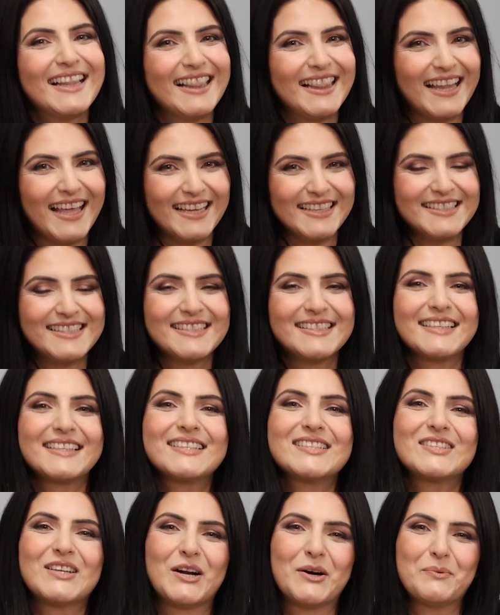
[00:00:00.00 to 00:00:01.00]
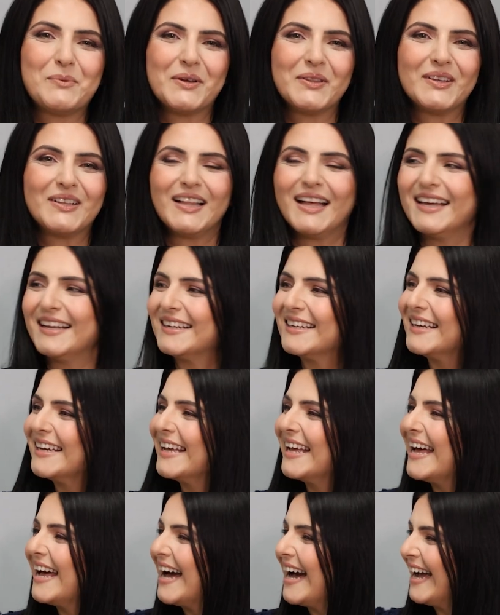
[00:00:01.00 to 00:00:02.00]
Let's start with Glenn.
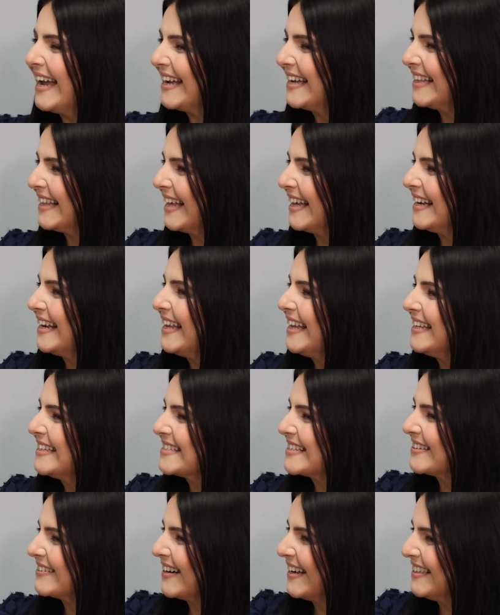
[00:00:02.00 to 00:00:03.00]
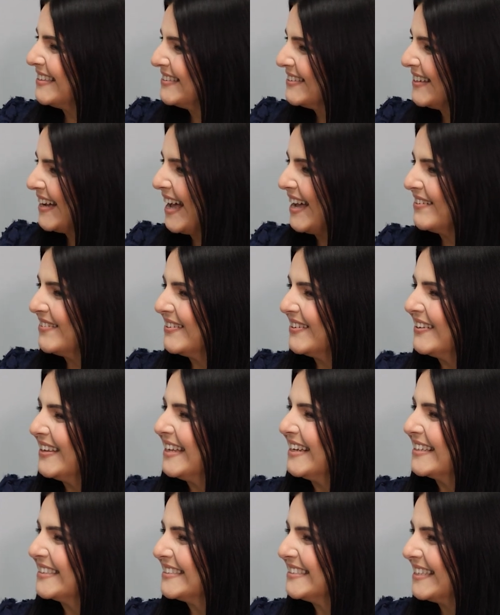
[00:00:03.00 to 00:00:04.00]
Hi Glenn, it's great to have you
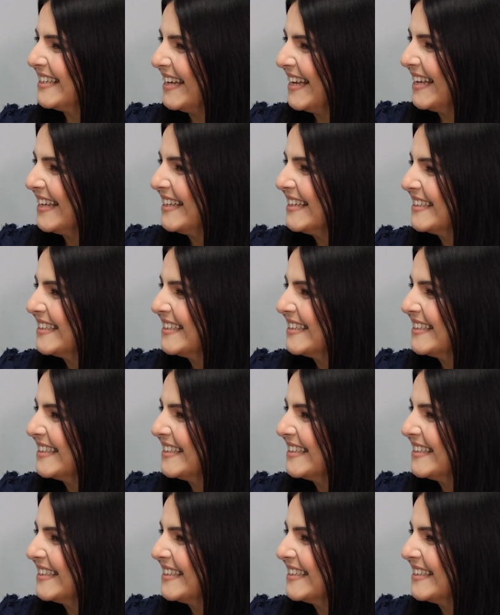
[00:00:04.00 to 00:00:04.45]
here today.